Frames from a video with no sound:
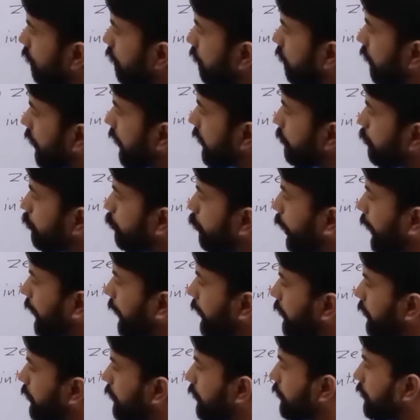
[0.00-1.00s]
one
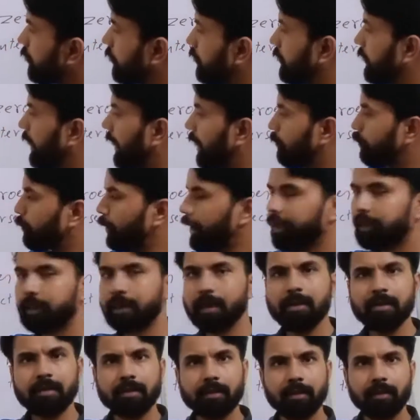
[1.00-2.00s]
point. That point
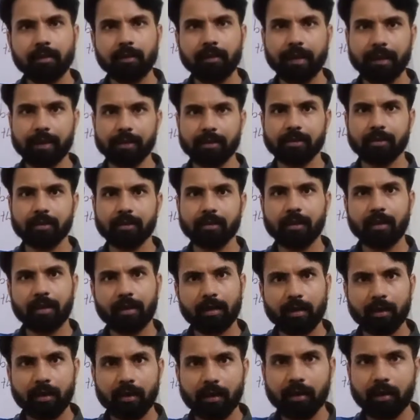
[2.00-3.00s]
is this.
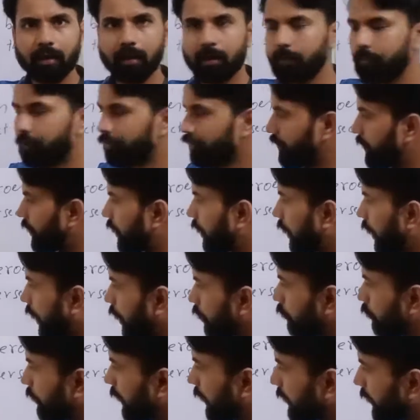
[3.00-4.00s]
Are you
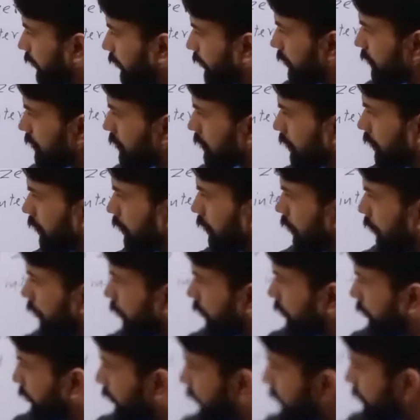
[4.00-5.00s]
getting this?
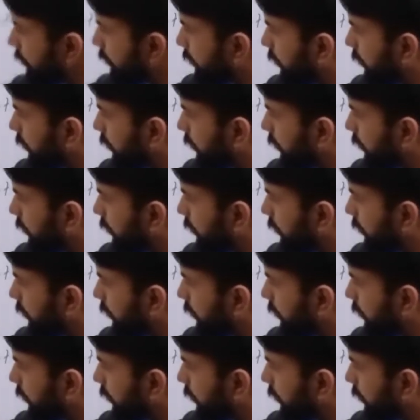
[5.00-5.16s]
This